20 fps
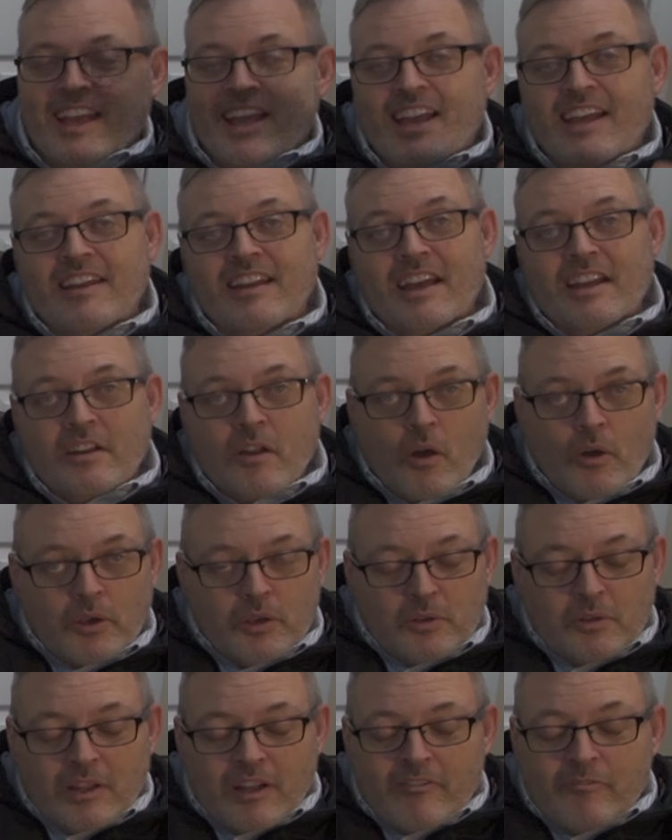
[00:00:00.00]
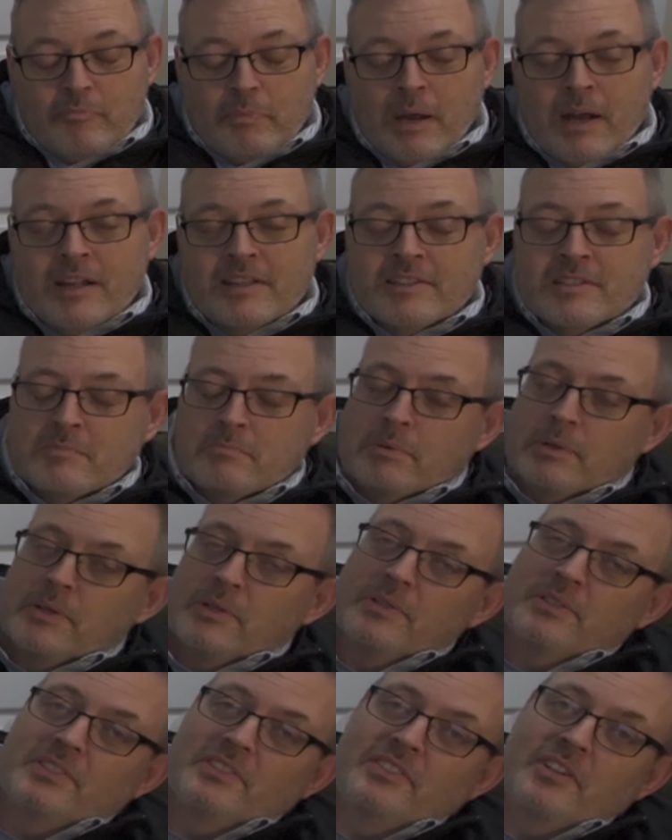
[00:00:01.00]
And I know you love puns,
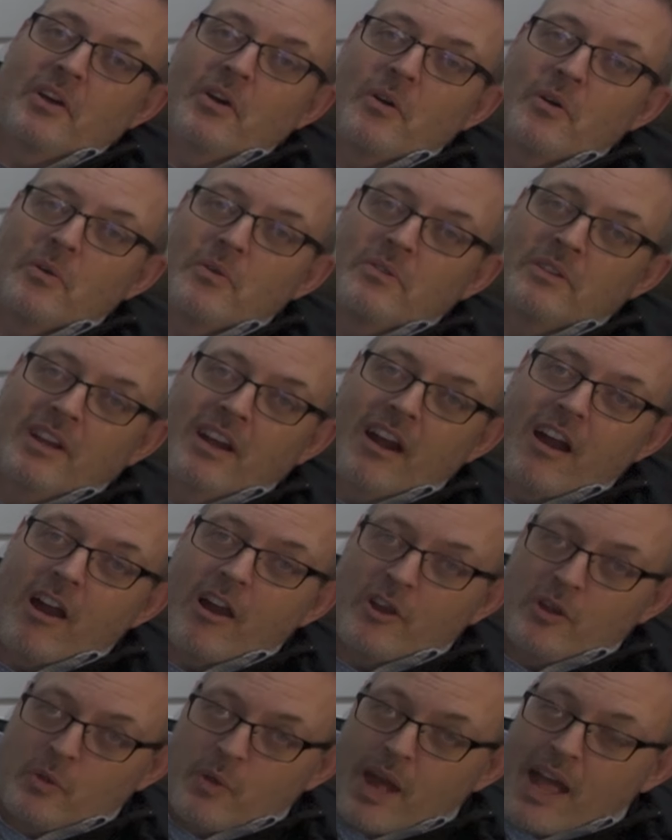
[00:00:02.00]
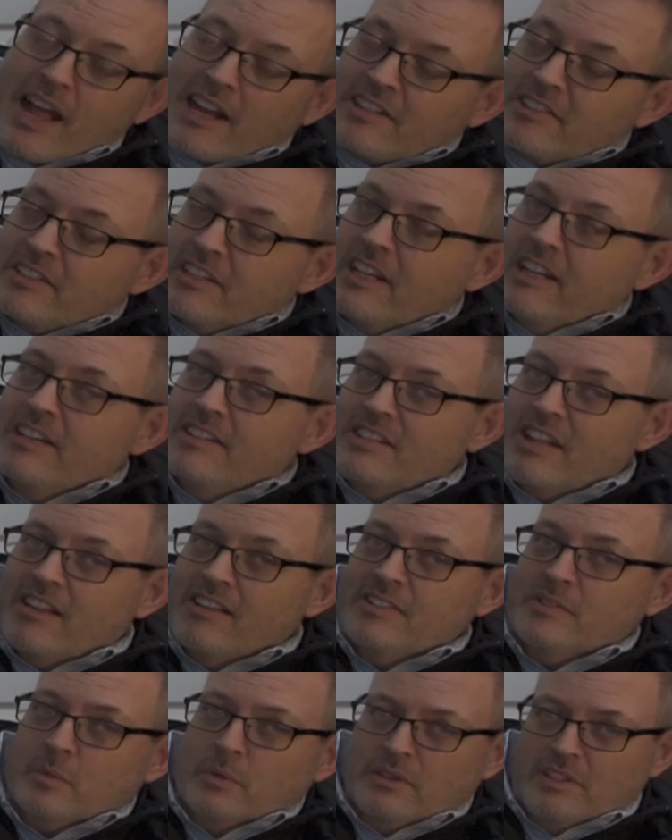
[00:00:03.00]
Bruce, so are you actually going to
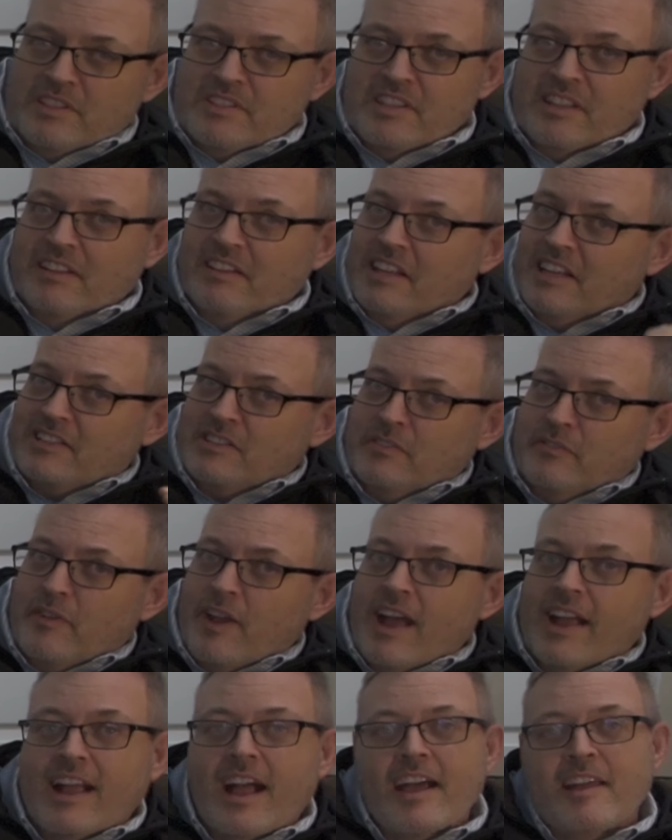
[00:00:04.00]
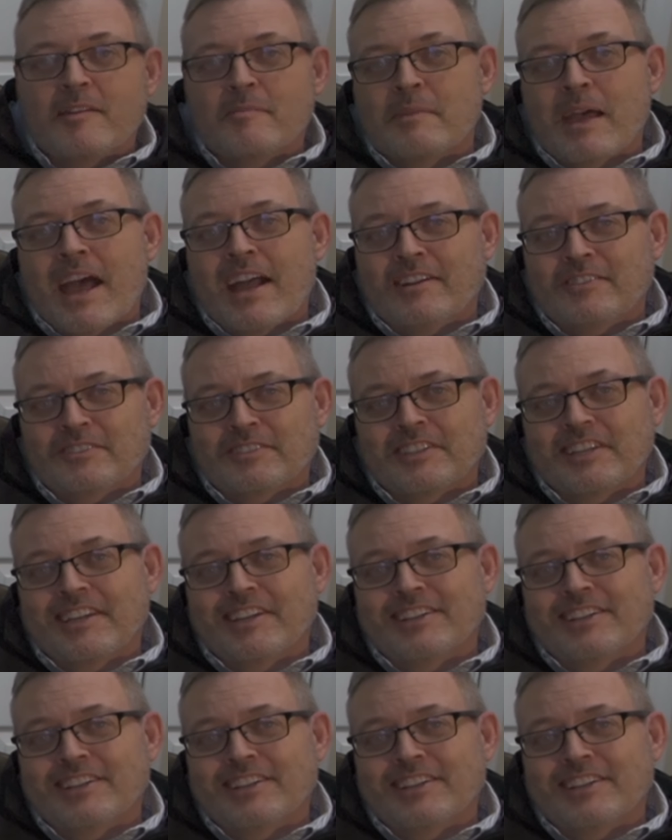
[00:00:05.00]
tell us what this electrifying item actually